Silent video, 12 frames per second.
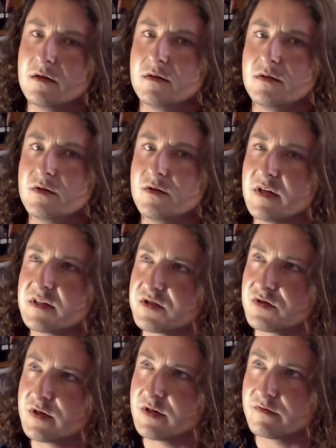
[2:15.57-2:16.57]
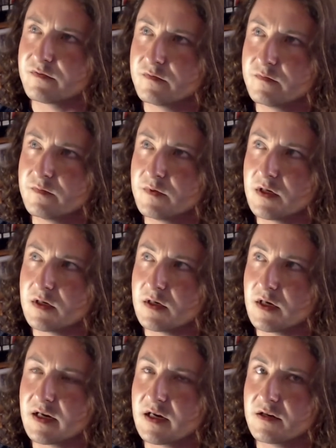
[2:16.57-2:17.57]
2003 or
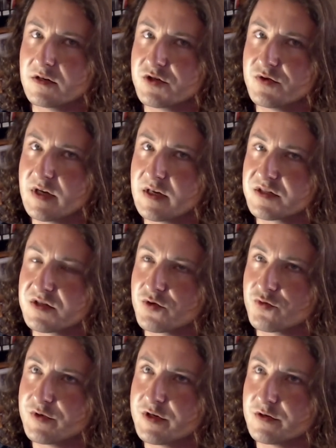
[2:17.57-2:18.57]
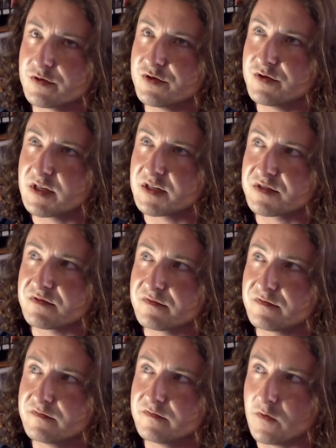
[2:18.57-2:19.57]
I got it in 2003 or
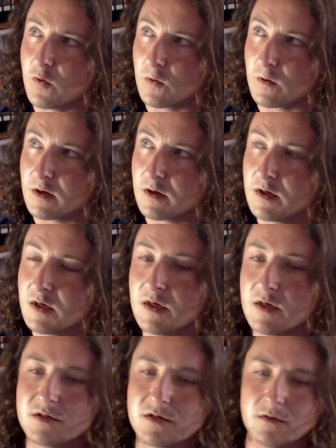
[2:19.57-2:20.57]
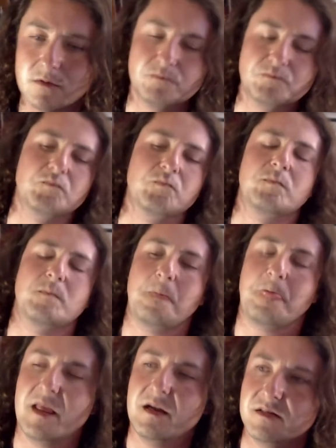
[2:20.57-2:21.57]
2004. So
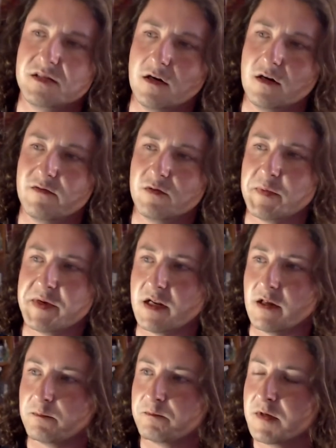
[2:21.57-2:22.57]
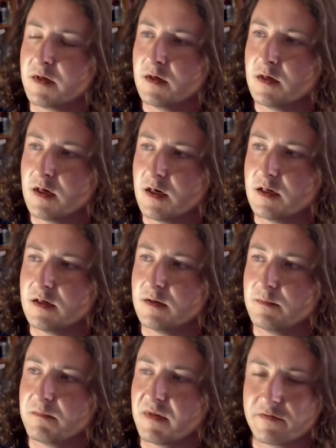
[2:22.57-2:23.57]
starting from the beginning,
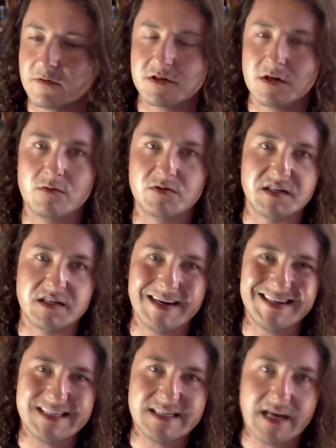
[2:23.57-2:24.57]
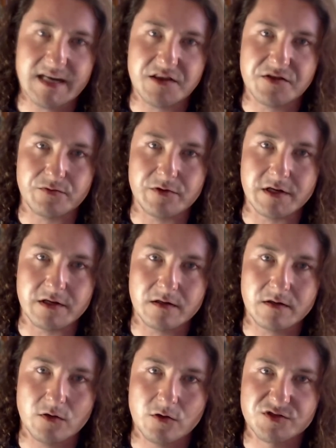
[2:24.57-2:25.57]
my first car was a 1983
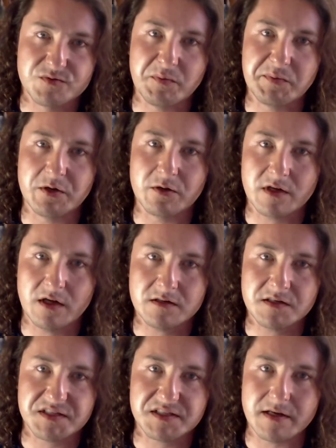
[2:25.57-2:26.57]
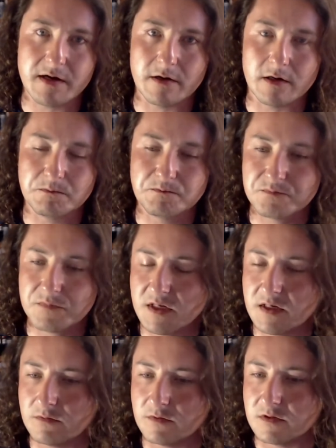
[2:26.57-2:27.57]
Oldsmobile Cutlass Sierra.
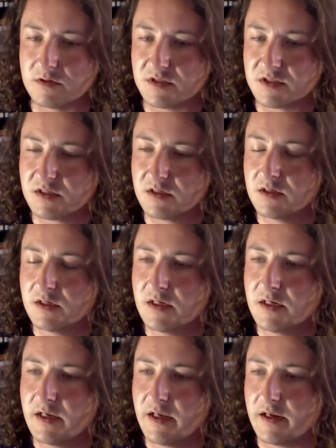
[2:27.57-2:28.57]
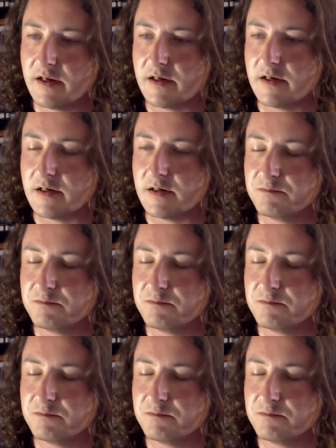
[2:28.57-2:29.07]
It was a